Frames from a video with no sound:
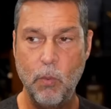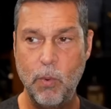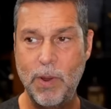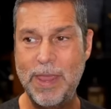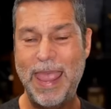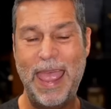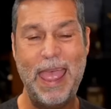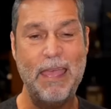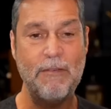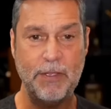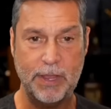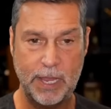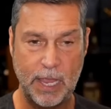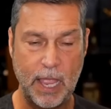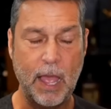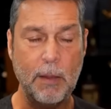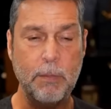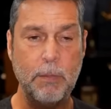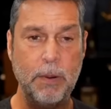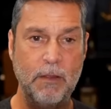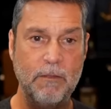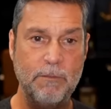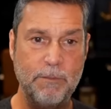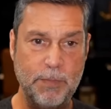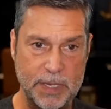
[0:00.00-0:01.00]
we have a
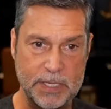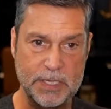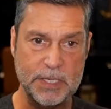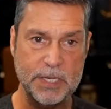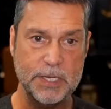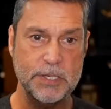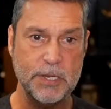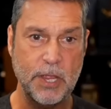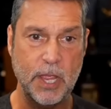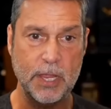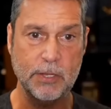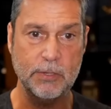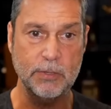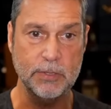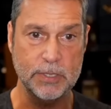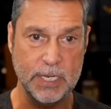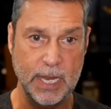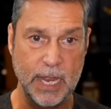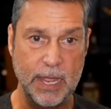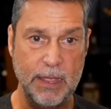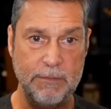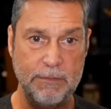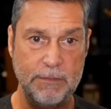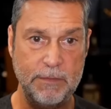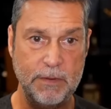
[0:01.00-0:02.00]
couple of business cycles
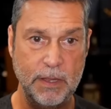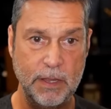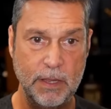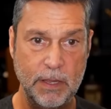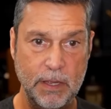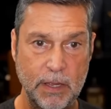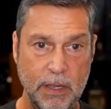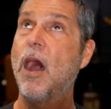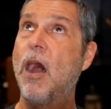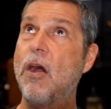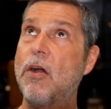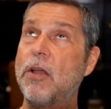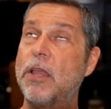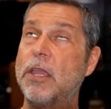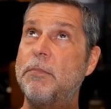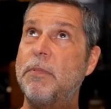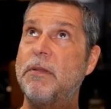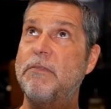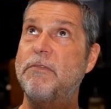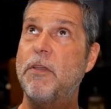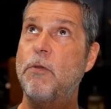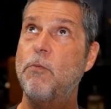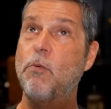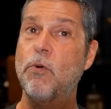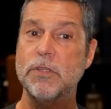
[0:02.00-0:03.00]
left. Arguably,
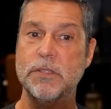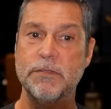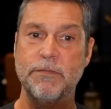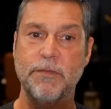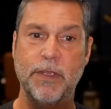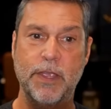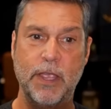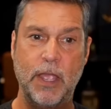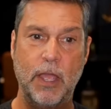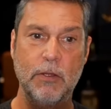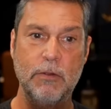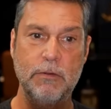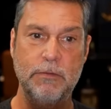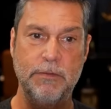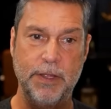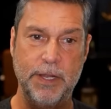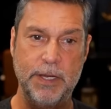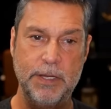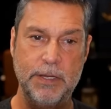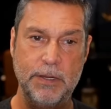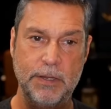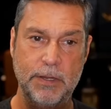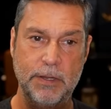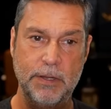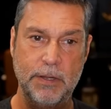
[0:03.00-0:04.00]
if it wasn't for
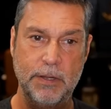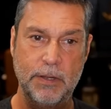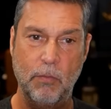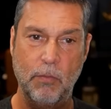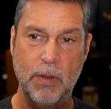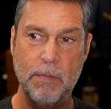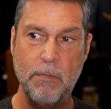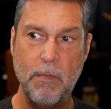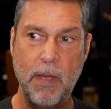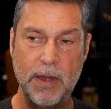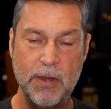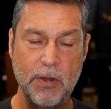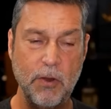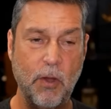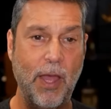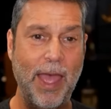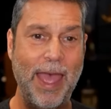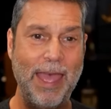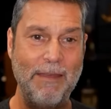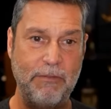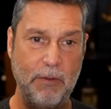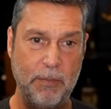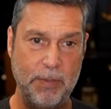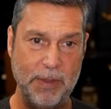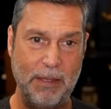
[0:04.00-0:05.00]
COVID, we might not
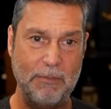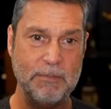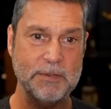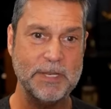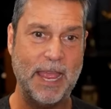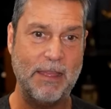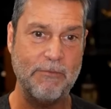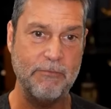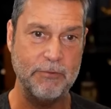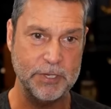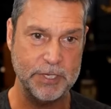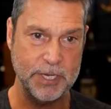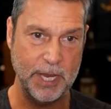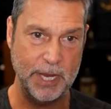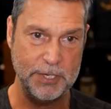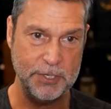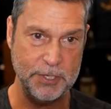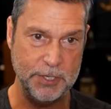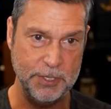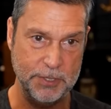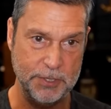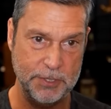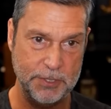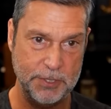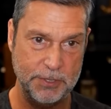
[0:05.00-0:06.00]
ever be able to have
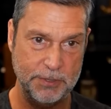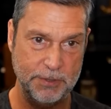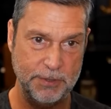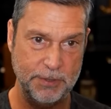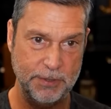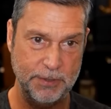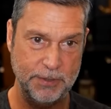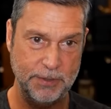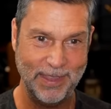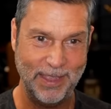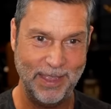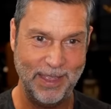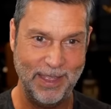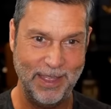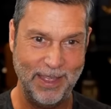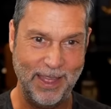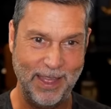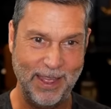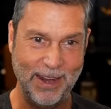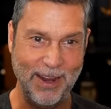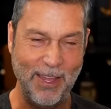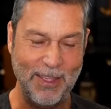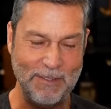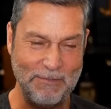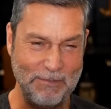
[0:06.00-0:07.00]
recessions.
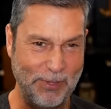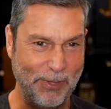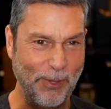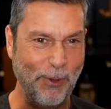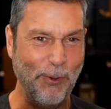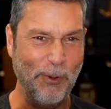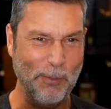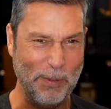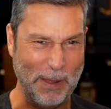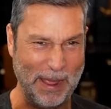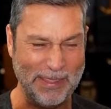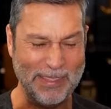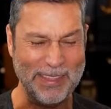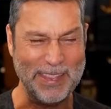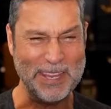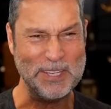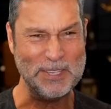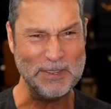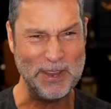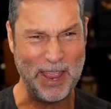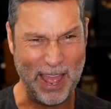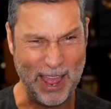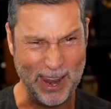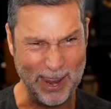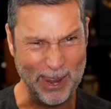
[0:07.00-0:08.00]
And I've thought about
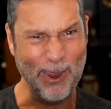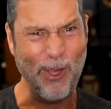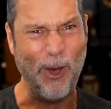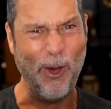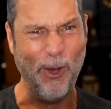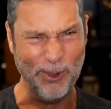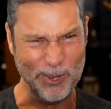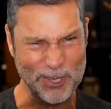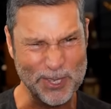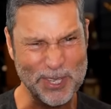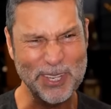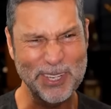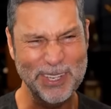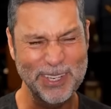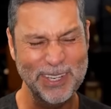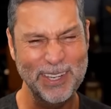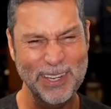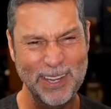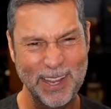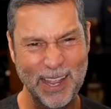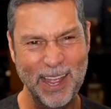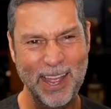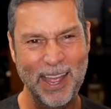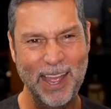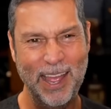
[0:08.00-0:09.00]
this a lot,
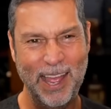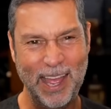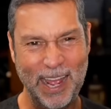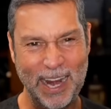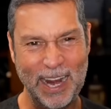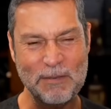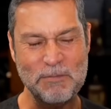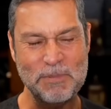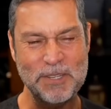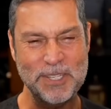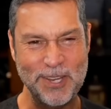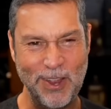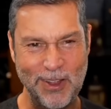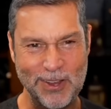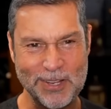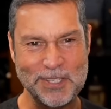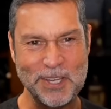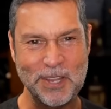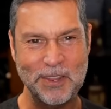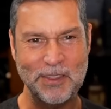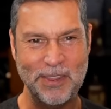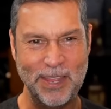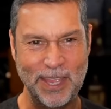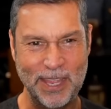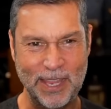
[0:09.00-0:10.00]
and I'm starting
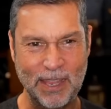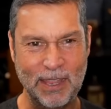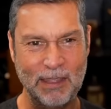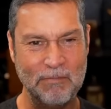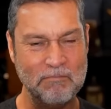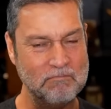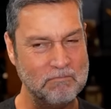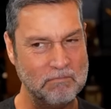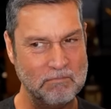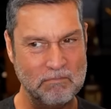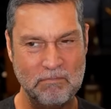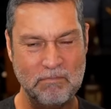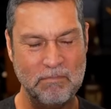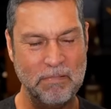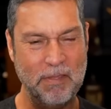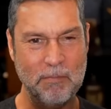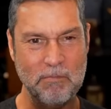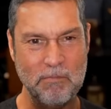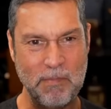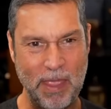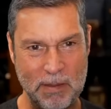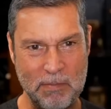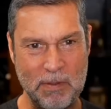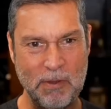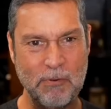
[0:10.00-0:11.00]
to think that
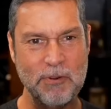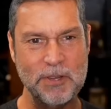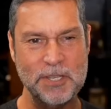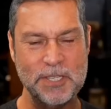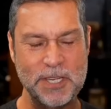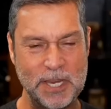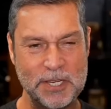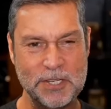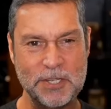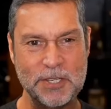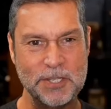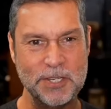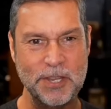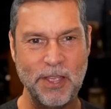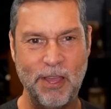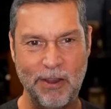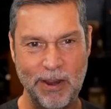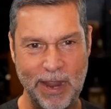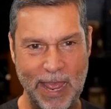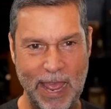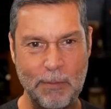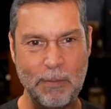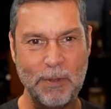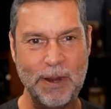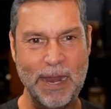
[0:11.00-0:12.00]
maybe recessions
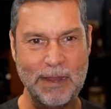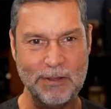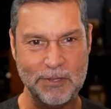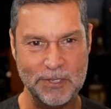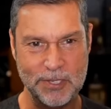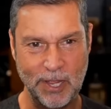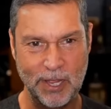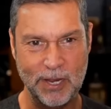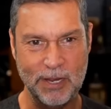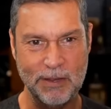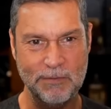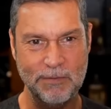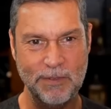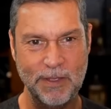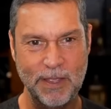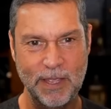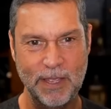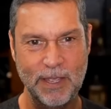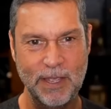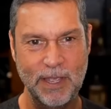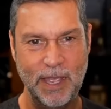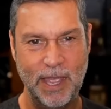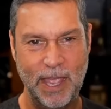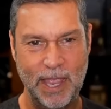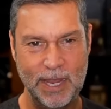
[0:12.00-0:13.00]
can't happen outside of
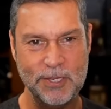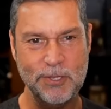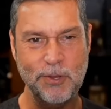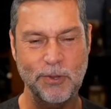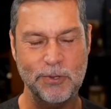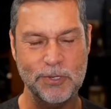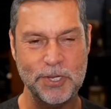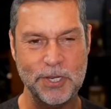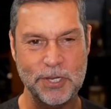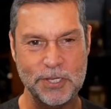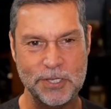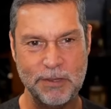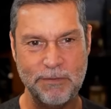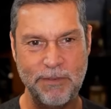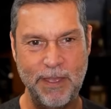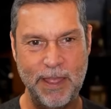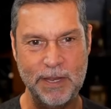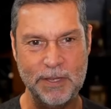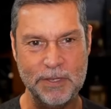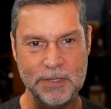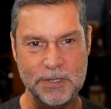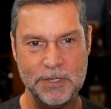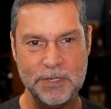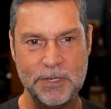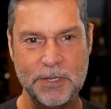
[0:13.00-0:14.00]
exogenous
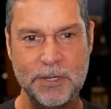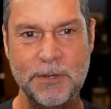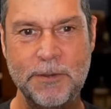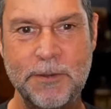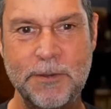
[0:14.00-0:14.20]
events